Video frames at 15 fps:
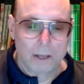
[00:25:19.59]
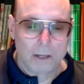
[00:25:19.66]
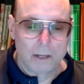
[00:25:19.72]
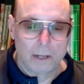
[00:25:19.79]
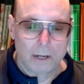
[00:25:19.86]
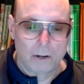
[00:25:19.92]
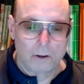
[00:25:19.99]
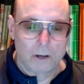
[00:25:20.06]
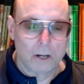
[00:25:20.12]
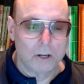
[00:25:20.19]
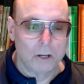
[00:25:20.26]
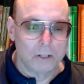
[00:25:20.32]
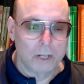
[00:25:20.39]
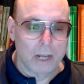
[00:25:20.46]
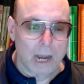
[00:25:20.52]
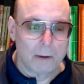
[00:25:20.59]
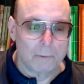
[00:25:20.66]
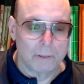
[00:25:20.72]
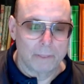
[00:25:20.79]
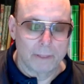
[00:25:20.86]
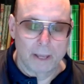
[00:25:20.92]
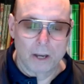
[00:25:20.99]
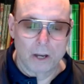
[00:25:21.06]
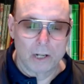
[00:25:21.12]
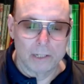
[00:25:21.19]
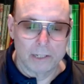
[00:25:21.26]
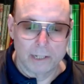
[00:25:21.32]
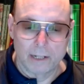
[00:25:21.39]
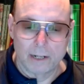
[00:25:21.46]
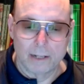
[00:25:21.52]
You know, a good guy with a
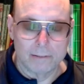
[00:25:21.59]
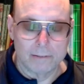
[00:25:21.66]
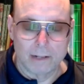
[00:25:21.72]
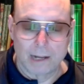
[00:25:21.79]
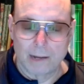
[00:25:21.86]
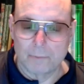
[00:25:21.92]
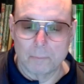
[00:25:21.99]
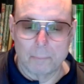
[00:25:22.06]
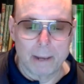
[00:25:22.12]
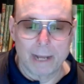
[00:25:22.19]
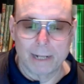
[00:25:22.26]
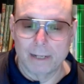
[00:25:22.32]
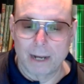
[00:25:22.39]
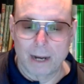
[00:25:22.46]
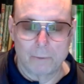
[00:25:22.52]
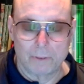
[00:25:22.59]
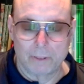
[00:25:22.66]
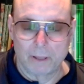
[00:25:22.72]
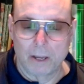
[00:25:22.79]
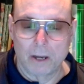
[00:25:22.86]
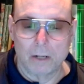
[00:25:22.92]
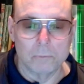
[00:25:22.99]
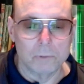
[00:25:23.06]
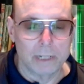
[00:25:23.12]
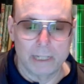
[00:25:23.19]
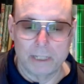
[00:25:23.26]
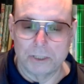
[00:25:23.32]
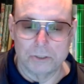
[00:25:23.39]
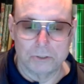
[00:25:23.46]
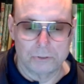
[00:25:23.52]
gun cannot stop a bad guy with a gun when
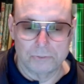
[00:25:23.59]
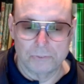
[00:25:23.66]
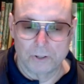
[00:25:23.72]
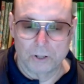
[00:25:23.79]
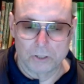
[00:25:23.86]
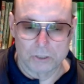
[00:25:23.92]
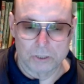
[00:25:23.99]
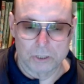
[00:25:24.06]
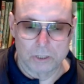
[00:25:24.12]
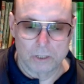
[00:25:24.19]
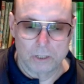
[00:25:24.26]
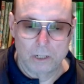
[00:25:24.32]
he shoots first.